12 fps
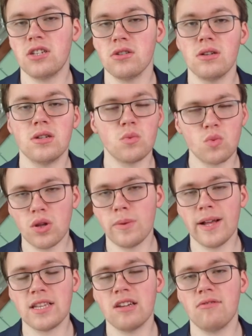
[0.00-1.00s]
So that's really
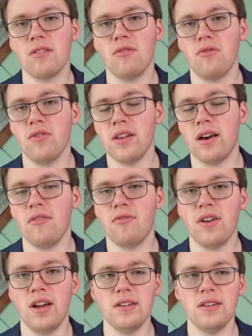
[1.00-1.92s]
bad stuff there for Philadelphia.